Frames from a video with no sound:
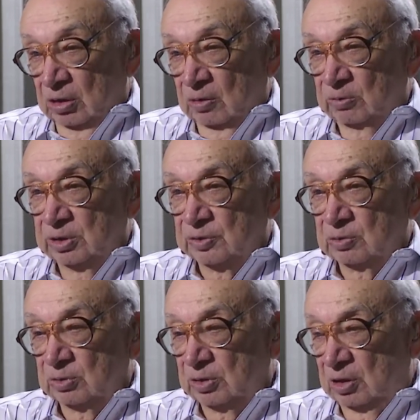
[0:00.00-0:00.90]
We did
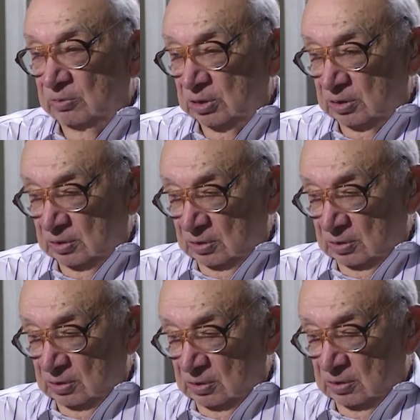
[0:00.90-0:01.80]
some atomic
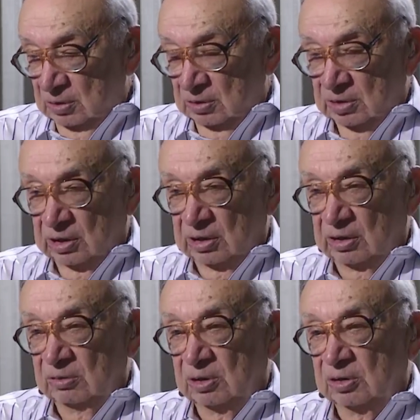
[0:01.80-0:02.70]

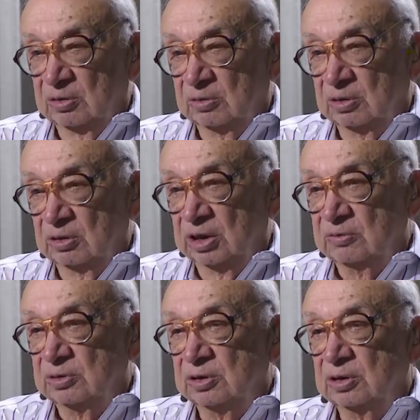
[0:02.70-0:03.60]
ion that took
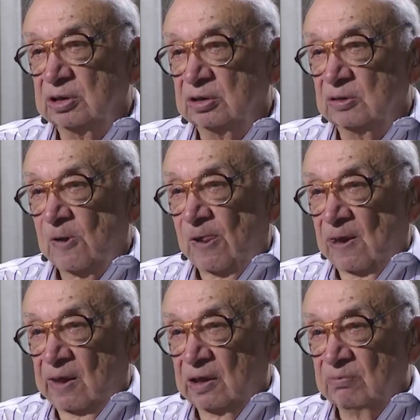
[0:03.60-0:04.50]
nitrogen in the air
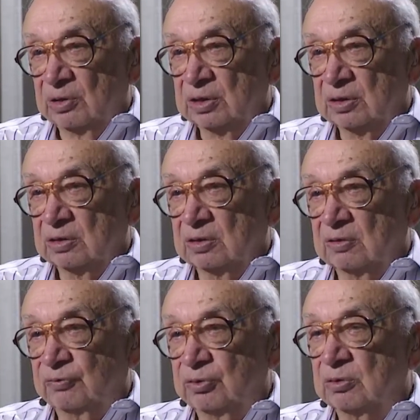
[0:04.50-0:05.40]
and made
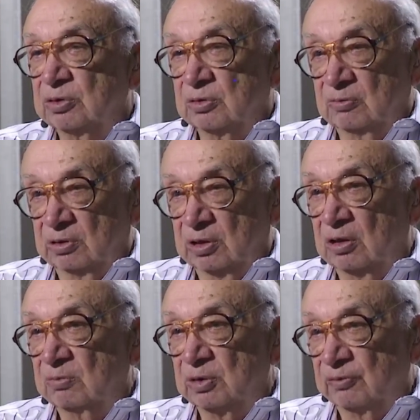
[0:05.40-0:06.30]
a fuel you could run
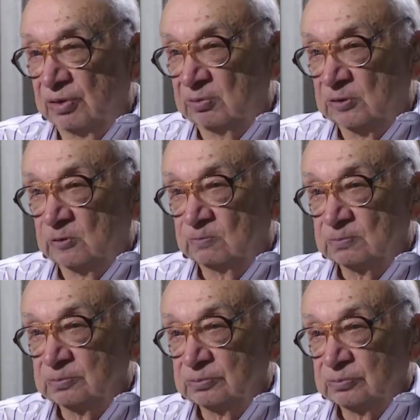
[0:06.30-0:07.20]
automobile from it.
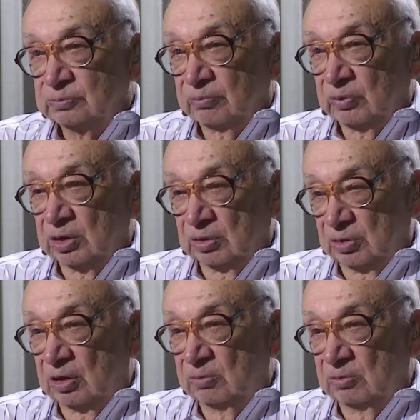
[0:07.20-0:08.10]
And
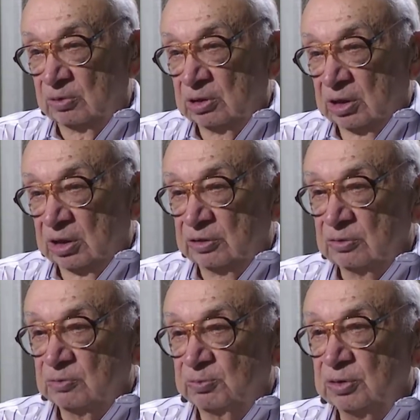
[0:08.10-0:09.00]
they
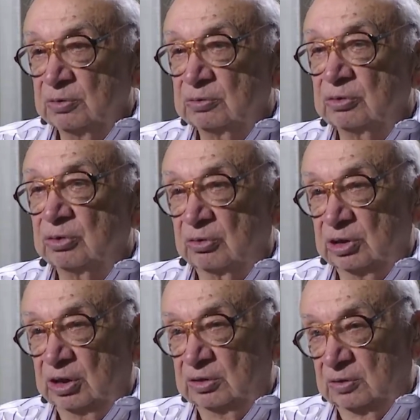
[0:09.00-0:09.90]
used
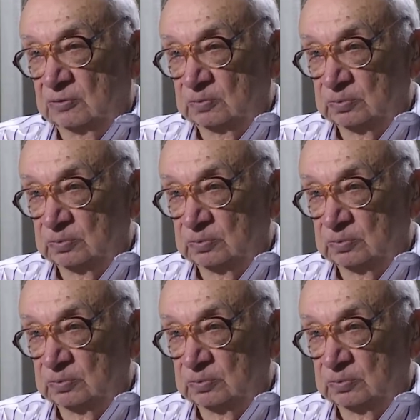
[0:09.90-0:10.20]
Pu-238.